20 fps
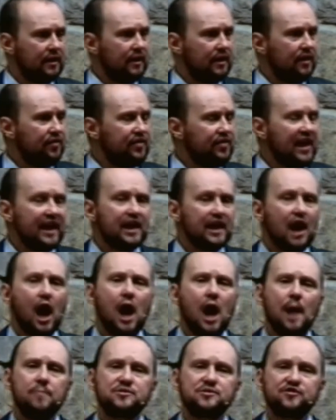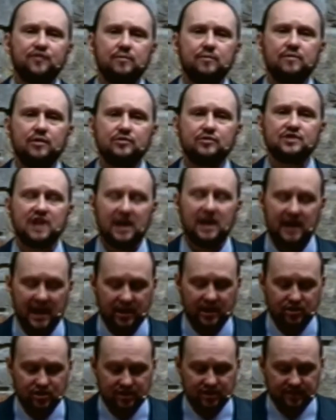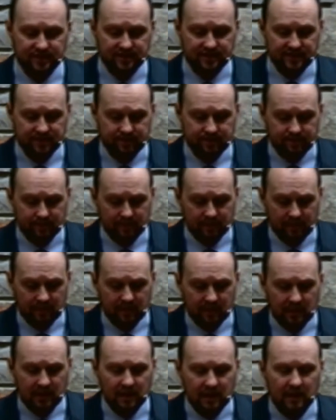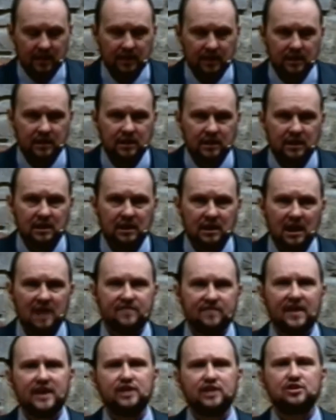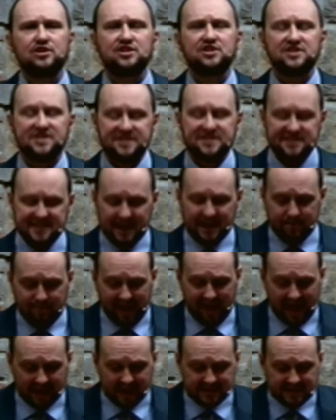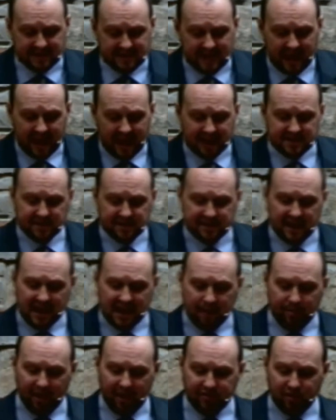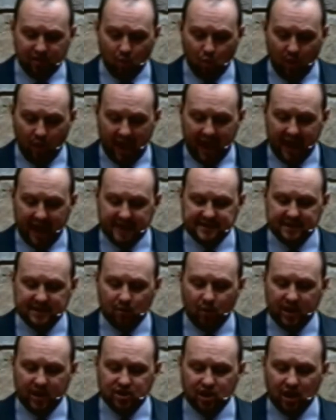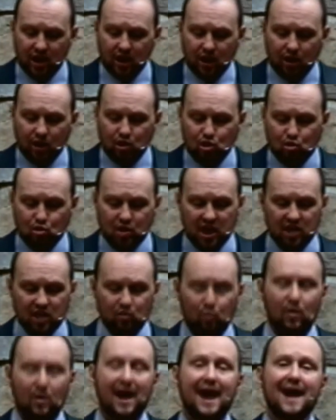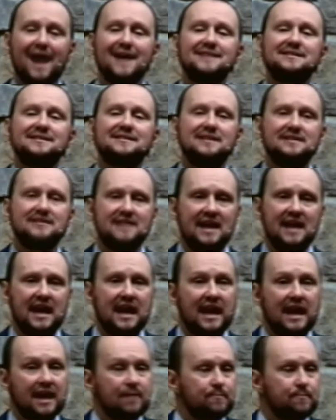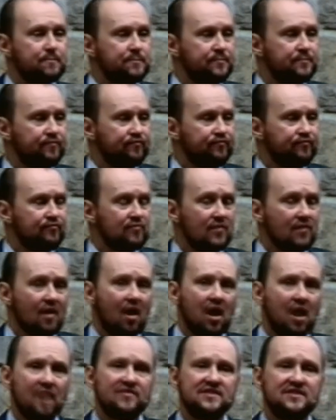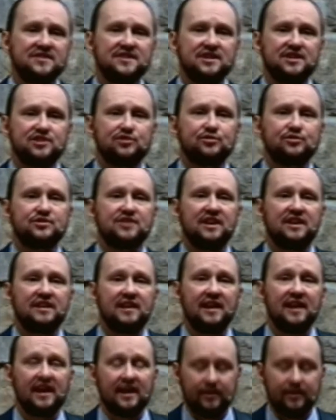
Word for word: that comes from those connections. I invite you to just sit back today and to think about the ways in which you can rise today on this Easter Sunday.